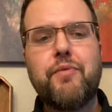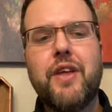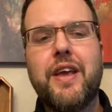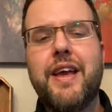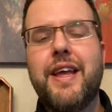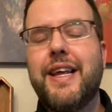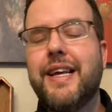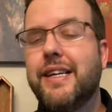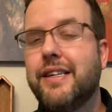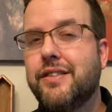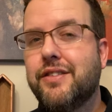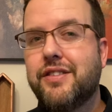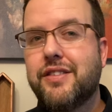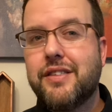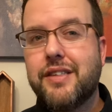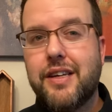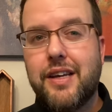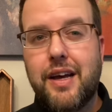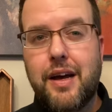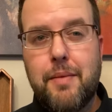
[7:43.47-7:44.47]
It is
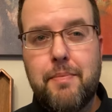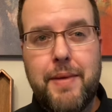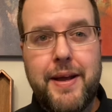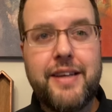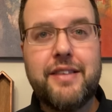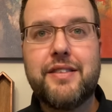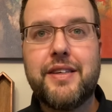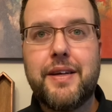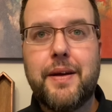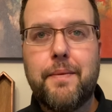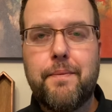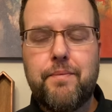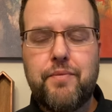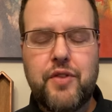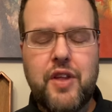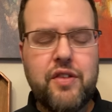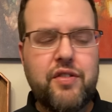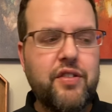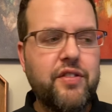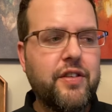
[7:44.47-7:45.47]
amazing.
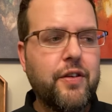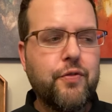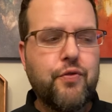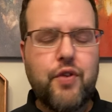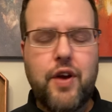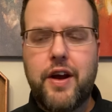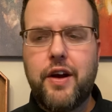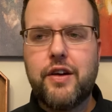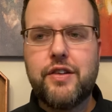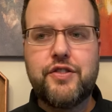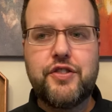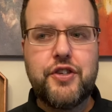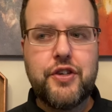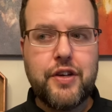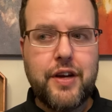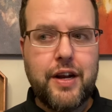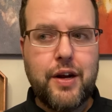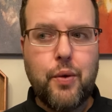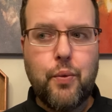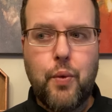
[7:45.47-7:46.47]
This is a fragrance you're
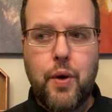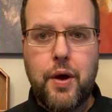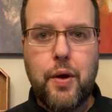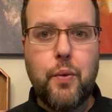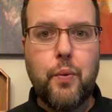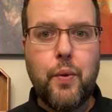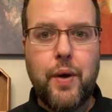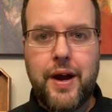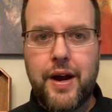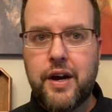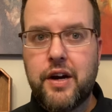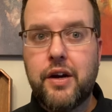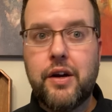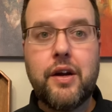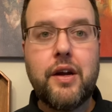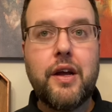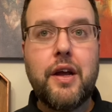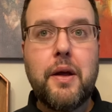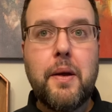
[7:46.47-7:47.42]
gonna wanna wear